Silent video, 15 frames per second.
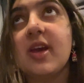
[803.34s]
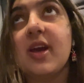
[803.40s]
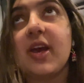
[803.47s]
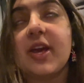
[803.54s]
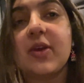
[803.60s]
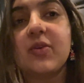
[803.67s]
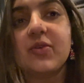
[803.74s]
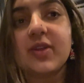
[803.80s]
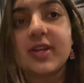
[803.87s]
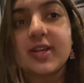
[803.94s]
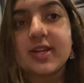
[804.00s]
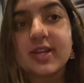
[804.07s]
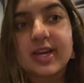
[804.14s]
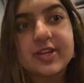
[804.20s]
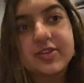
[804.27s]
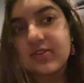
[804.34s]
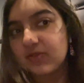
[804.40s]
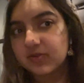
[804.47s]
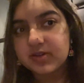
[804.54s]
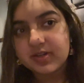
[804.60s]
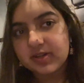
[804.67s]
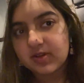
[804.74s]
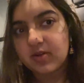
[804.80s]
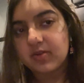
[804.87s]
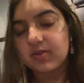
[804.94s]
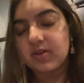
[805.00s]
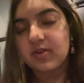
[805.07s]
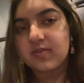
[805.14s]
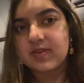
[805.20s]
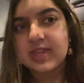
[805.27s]
I just ordered a cold
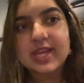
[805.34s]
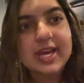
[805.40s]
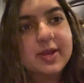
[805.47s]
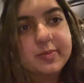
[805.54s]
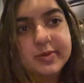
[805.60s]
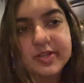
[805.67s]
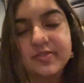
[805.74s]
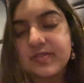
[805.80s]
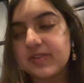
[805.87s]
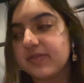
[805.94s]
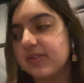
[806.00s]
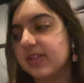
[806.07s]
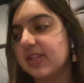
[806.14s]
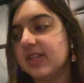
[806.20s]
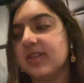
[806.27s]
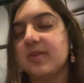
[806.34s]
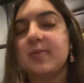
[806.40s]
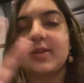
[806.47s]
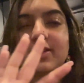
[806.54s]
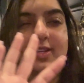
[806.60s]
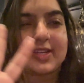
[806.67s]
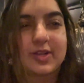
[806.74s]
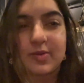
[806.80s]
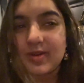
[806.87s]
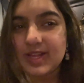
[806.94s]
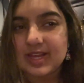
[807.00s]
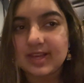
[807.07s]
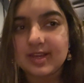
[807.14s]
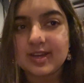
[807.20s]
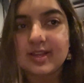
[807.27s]
coffee. They had a bunch of different things, but I was like, I don't want to
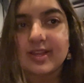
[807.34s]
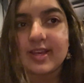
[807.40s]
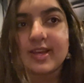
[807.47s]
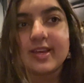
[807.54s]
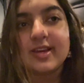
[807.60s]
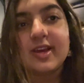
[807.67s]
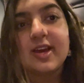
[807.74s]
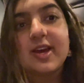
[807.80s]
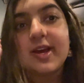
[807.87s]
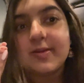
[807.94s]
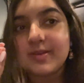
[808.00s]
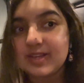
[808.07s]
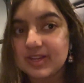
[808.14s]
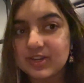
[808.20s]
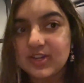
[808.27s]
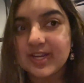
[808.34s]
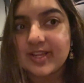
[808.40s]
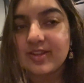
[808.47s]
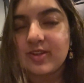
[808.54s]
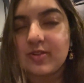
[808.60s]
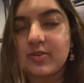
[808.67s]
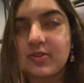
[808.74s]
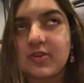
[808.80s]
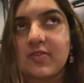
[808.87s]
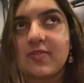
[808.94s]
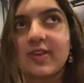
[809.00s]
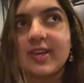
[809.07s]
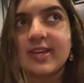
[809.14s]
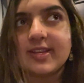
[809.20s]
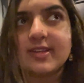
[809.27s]
eat anything. I'm just gonna try the cold
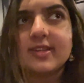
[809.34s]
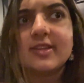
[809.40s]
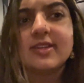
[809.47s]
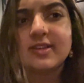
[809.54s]
coffee because,